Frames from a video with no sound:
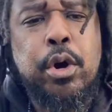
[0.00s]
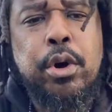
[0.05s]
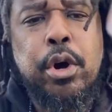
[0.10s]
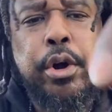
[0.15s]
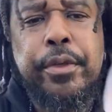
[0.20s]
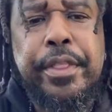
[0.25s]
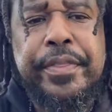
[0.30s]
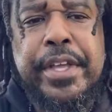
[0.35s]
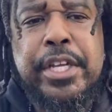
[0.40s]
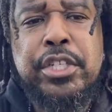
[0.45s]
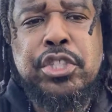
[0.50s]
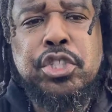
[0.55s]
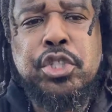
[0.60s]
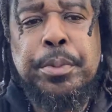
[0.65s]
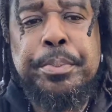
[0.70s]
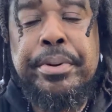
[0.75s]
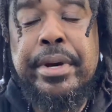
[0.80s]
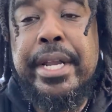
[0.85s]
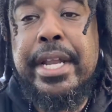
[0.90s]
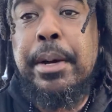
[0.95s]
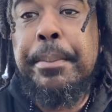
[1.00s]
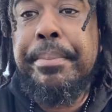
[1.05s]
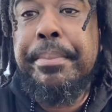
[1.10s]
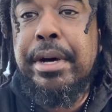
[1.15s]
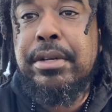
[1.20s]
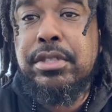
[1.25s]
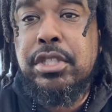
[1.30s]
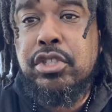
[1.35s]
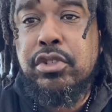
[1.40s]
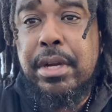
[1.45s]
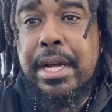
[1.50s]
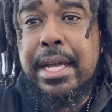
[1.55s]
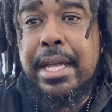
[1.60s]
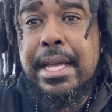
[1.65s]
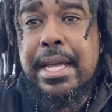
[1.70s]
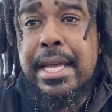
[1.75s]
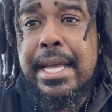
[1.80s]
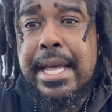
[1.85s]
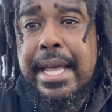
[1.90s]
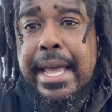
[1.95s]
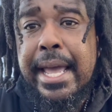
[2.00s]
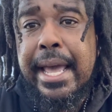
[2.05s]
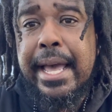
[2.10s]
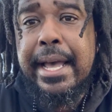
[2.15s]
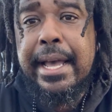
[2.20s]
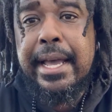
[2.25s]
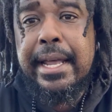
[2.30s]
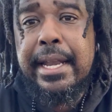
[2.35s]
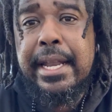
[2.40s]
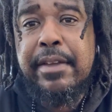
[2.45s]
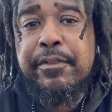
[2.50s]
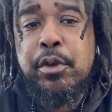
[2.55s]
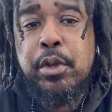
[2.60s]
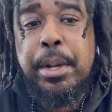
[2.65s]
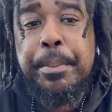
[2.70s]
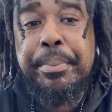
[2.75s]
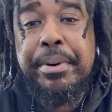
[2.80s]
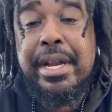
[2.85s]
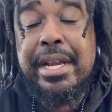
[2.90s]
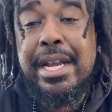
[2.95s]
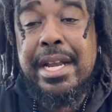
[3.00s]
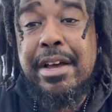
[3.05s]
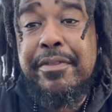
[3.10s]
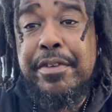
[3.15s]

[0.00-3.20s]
or the features you put on Post a Truck, and if you didn't put enough